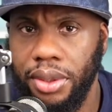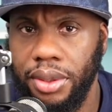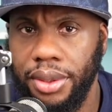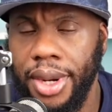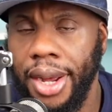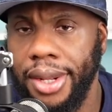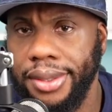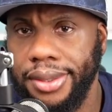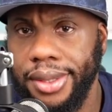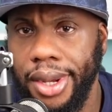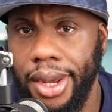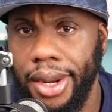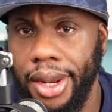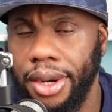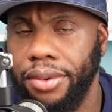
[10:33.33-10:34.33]

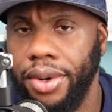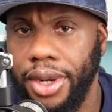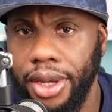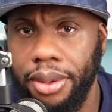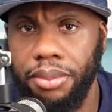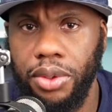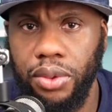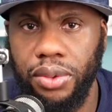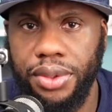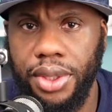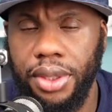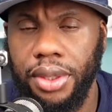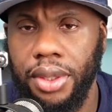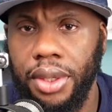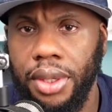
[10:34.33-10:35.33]
dancehall and reggae music.
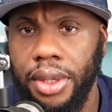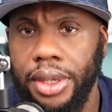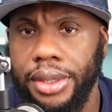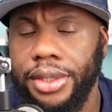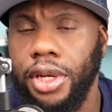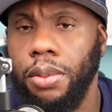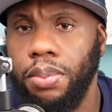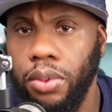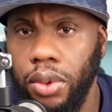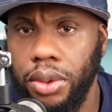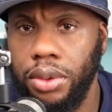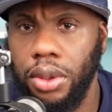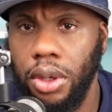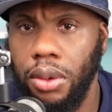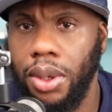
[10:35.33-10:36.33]

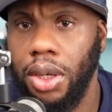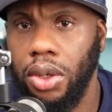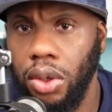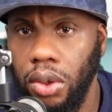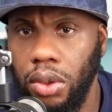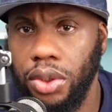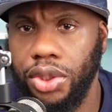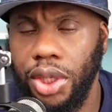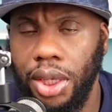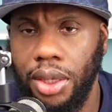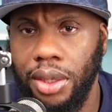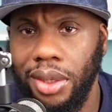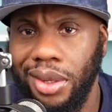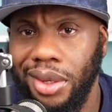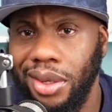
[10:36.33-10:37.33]
Support our culture.
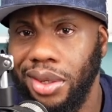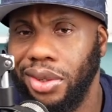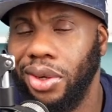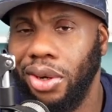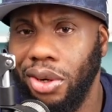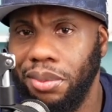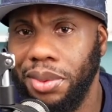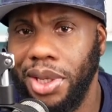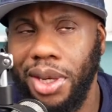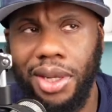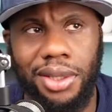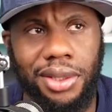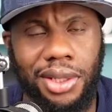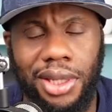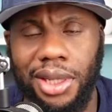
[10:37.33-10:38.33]
Don't be
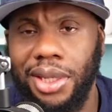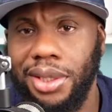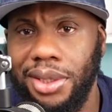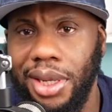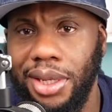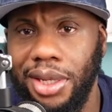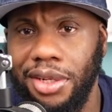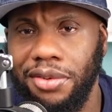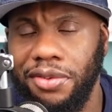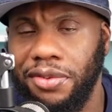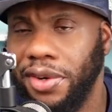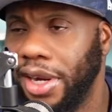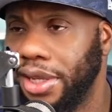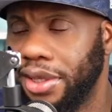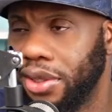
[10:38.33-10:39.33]
on the internet
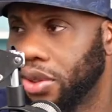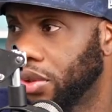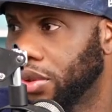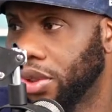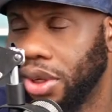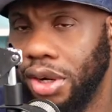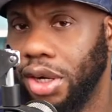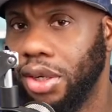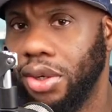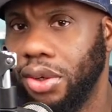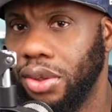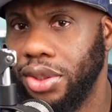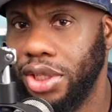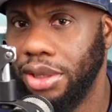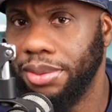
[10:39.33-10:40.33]
fighting out our
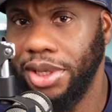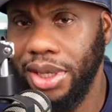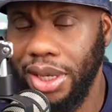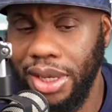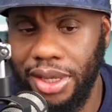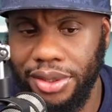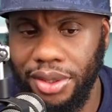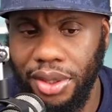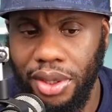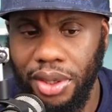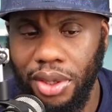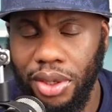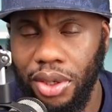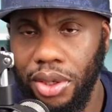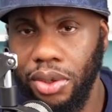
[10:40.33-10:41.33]
culture because
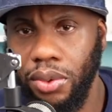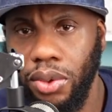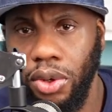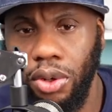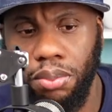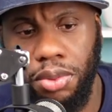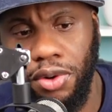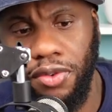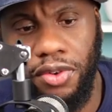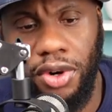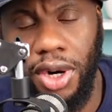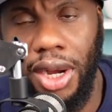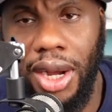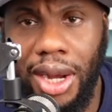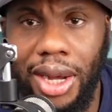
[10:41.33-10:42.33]
you don't prefer
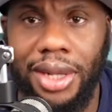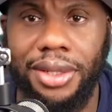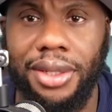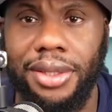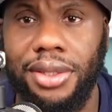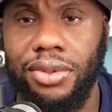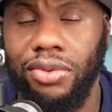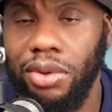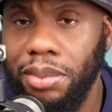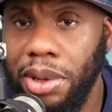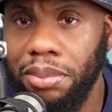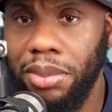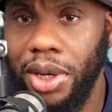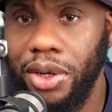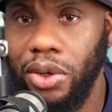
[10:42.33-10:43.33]
an artist.
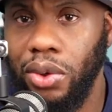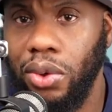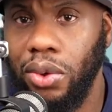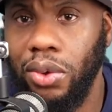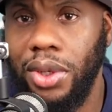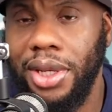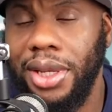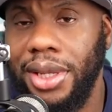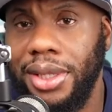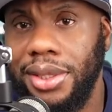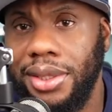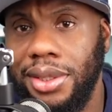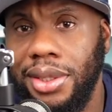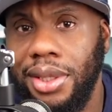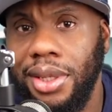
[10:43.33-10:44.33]
Remember, the goal
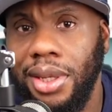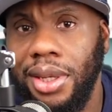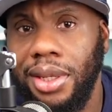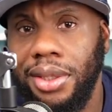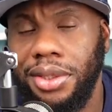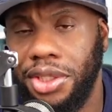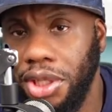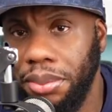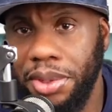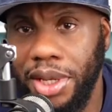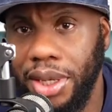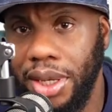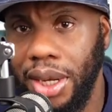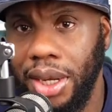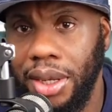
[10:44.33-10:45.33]
is
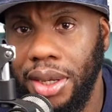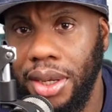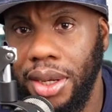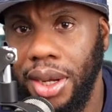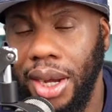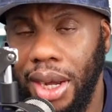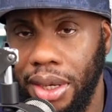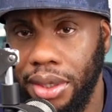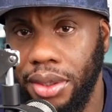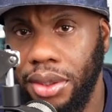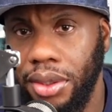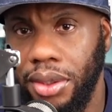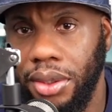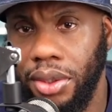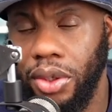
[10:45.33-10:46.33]
Jamaica and
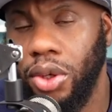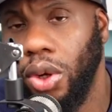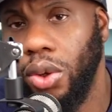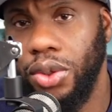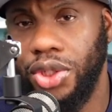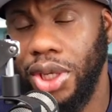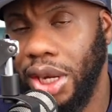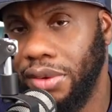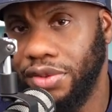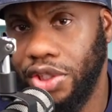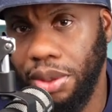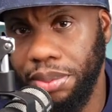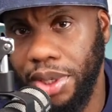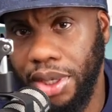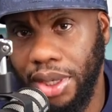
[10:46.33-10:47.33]
the culture of
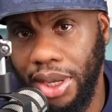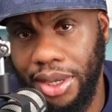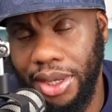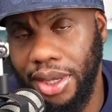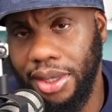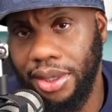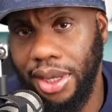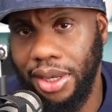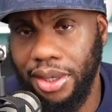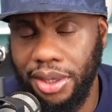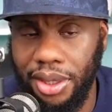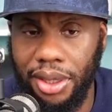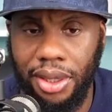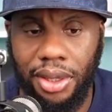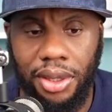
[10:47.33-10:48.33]
Jamaica at the end of the
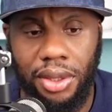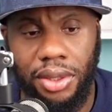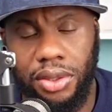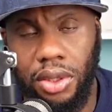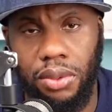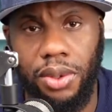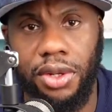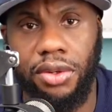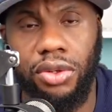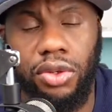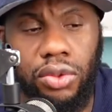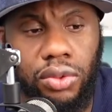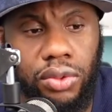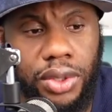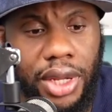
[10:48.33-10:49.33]
day. So when
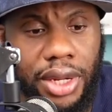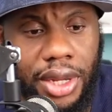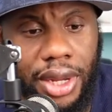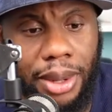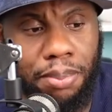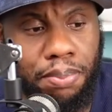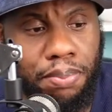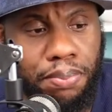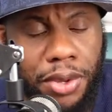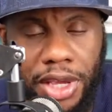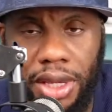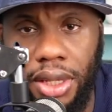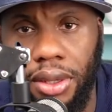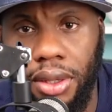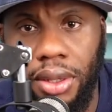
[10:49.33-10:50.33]
you there ping
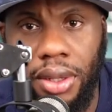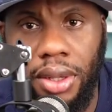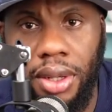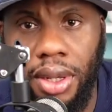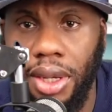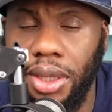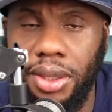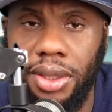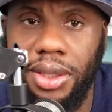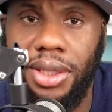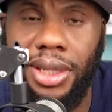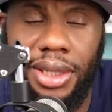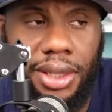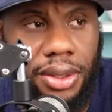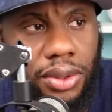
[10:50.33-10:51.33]
it and
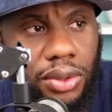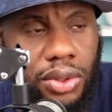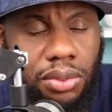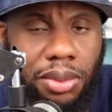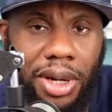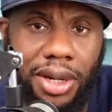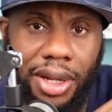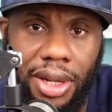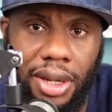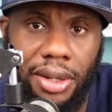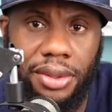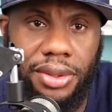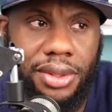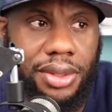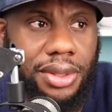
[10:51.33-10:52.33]
kill it to somebody
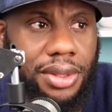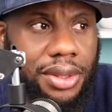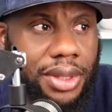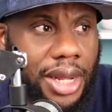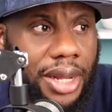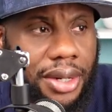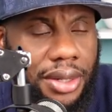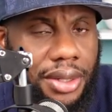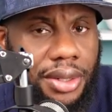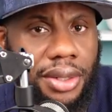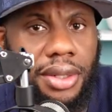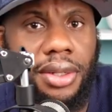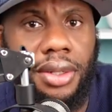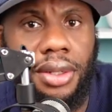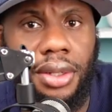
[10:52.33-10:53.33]
else,
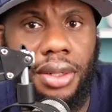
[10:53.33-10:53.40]
then